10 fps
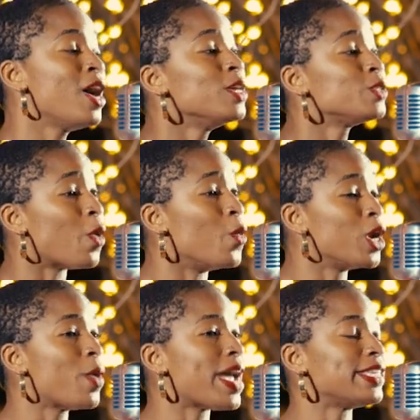So I want
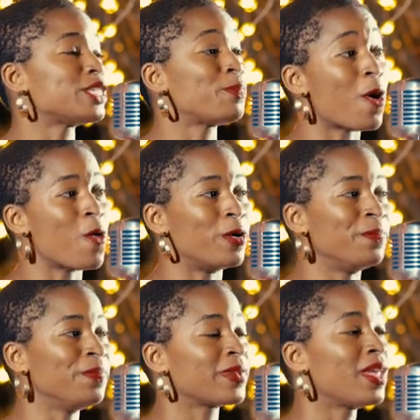to write this
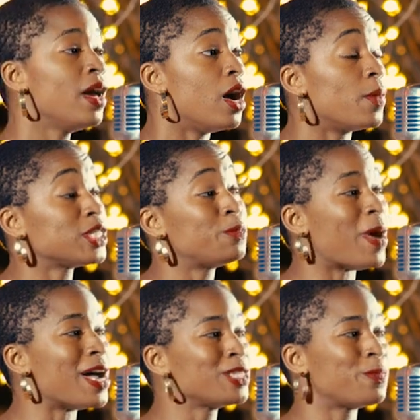poem, a
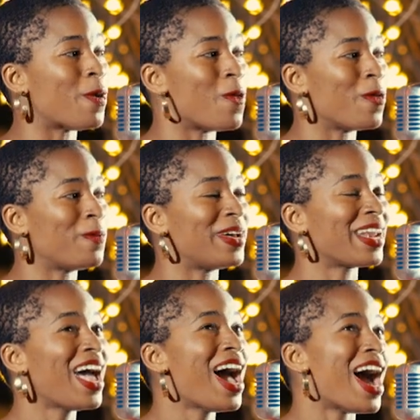response poem, but
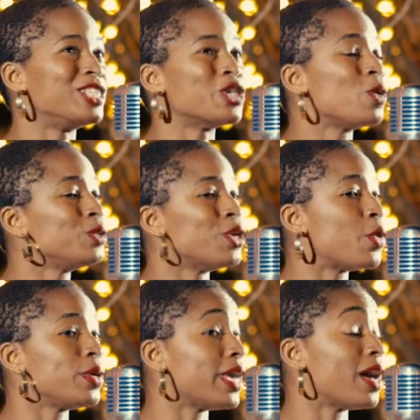I don't know
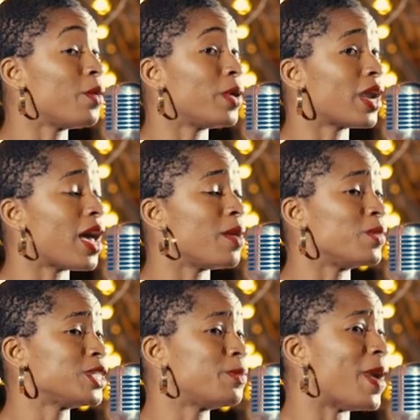yet what I am
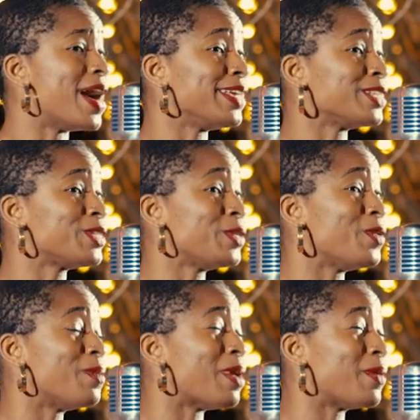responding to.
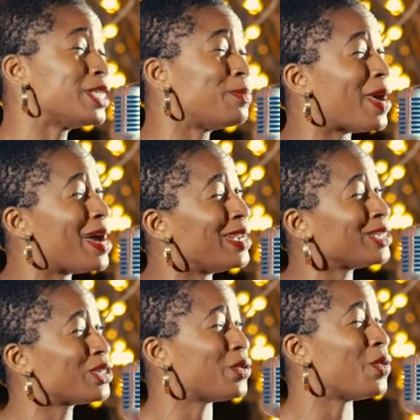Am I responding
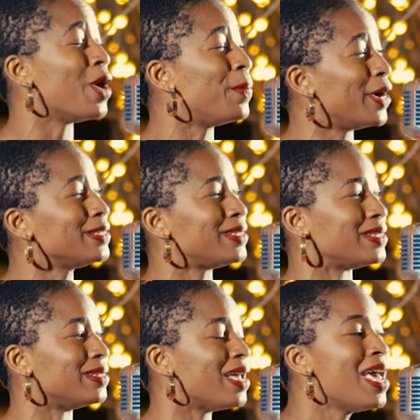to a
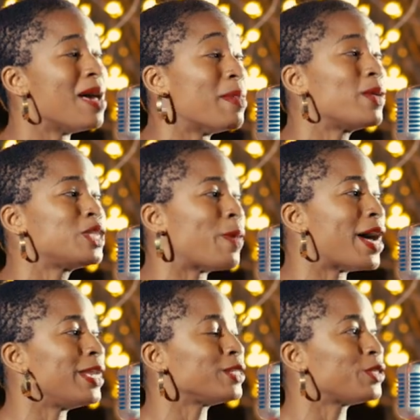person? Am I
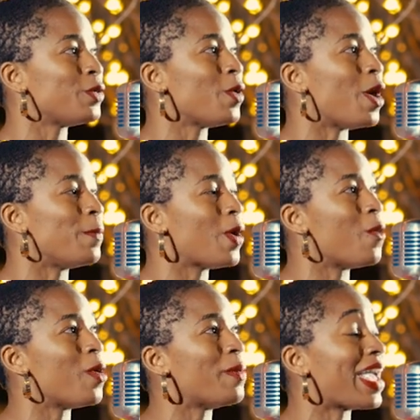responding to a
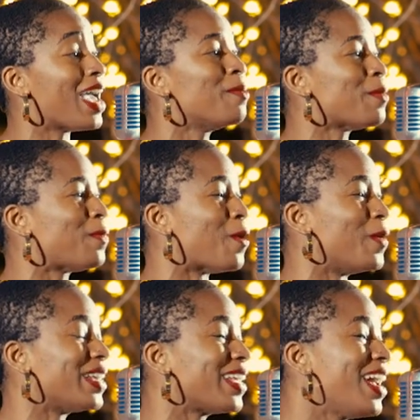poem? I am a
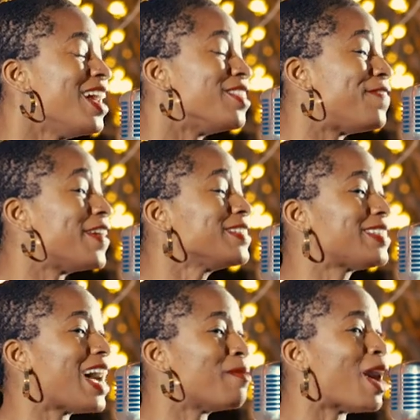poet. The first
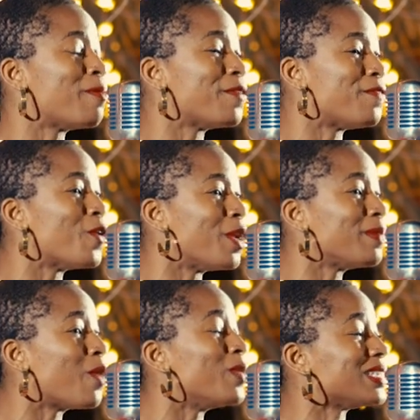time I performed,
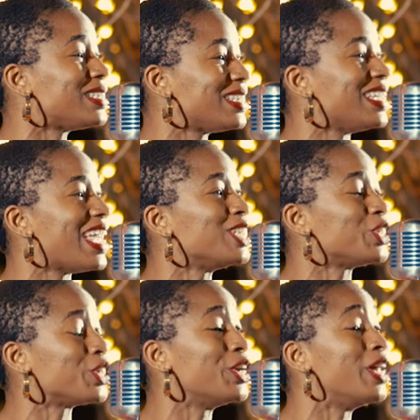I was a teenage
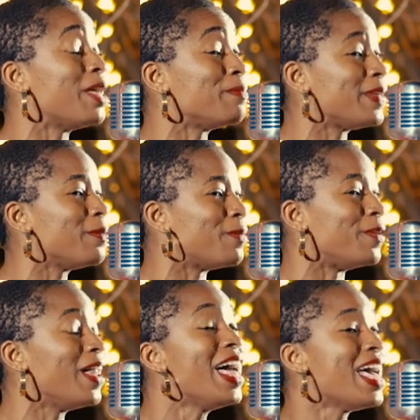girl, and
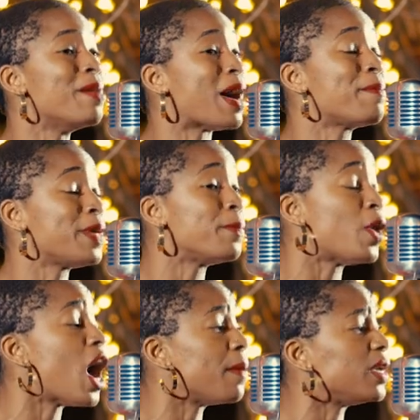people, and by people,
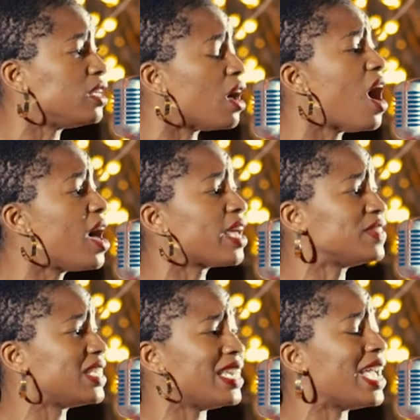I mean y'all give
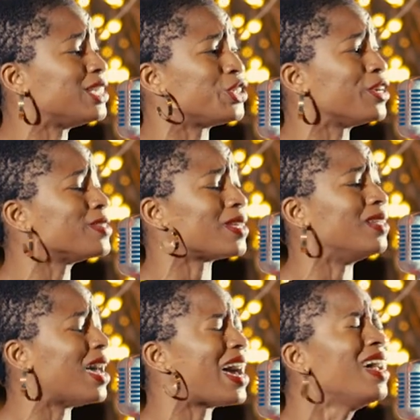teenage girls a
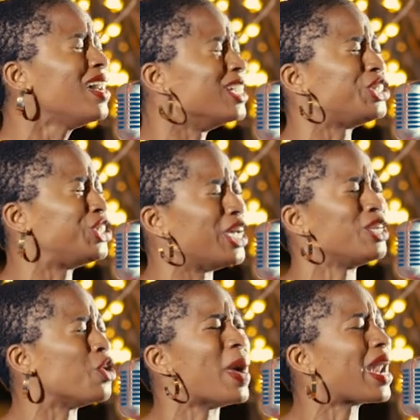lot of shit,
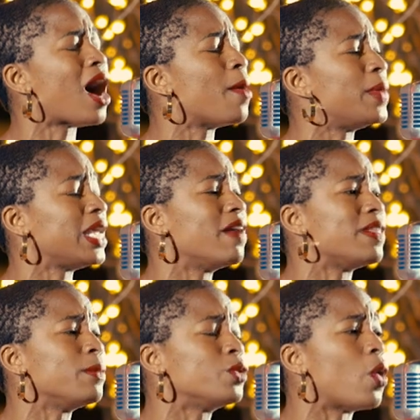no matter how many of
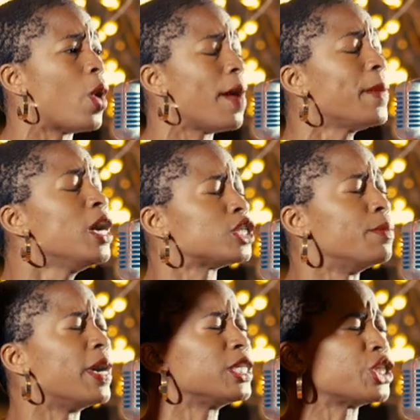them grow up to
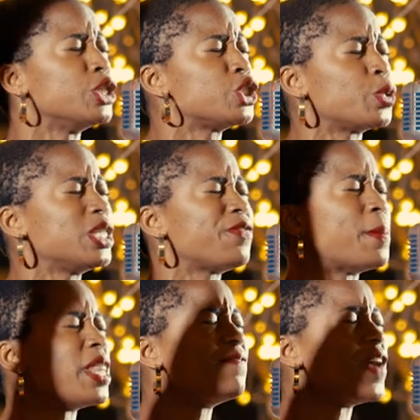march in the streets for
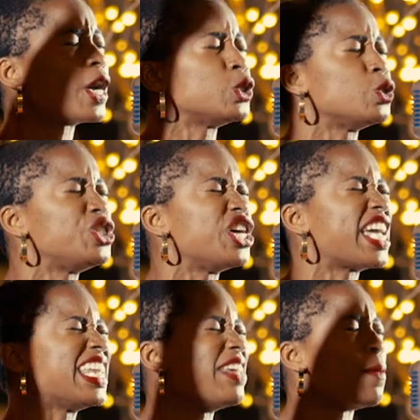motherfuckers who still
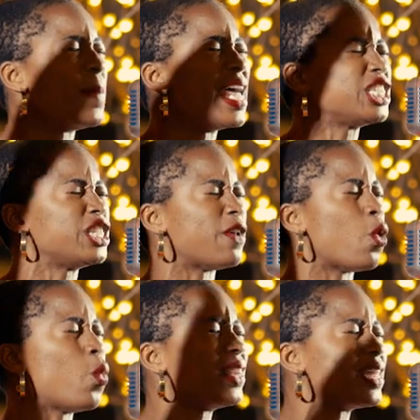can't even manage to
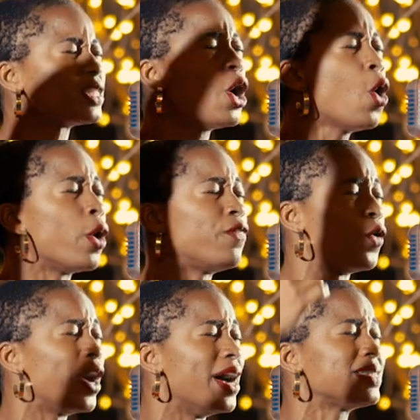vote with us or
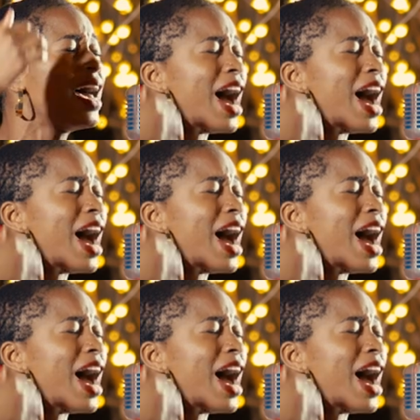for us.